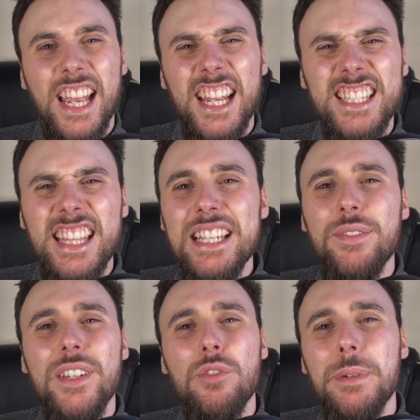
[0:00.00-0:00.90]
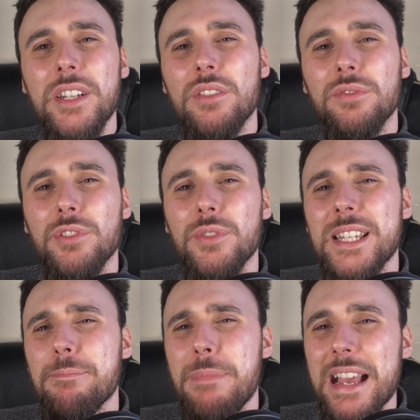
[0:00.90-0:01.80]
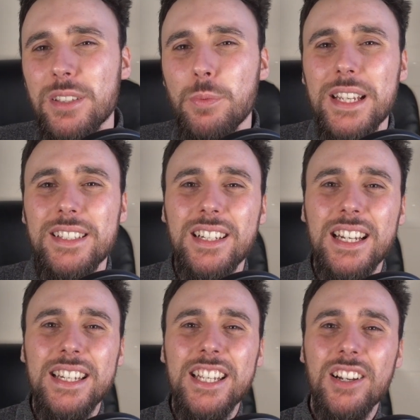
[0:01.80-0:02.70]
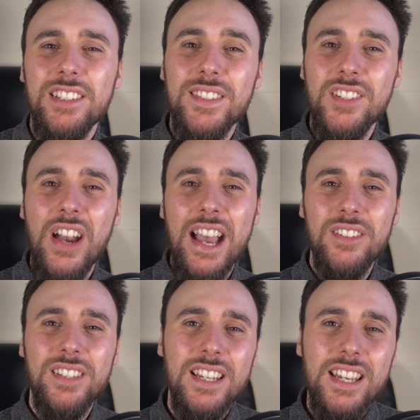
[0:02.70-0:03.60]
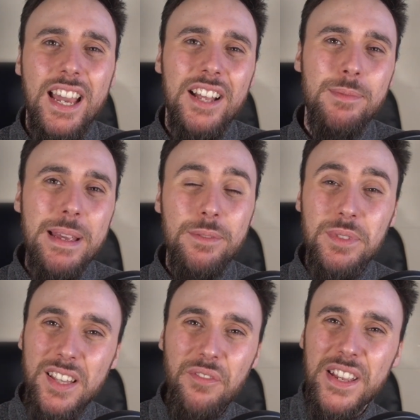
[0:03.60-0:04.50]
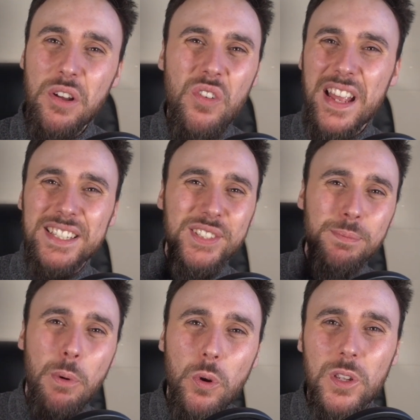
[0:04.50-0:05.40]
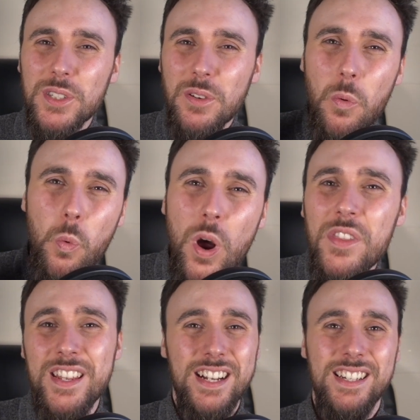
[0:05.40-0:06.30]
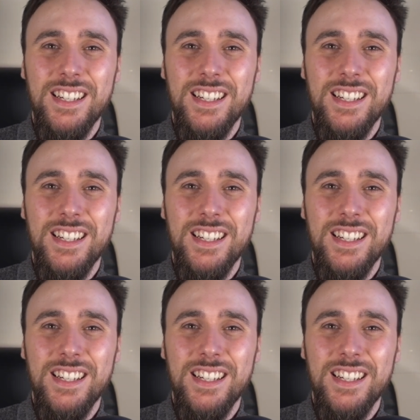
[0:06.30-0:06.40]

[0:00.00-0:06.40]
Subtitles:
In today's video, we'll be going through the best ways to clean the items in your house and to make them something of a spotless wonder.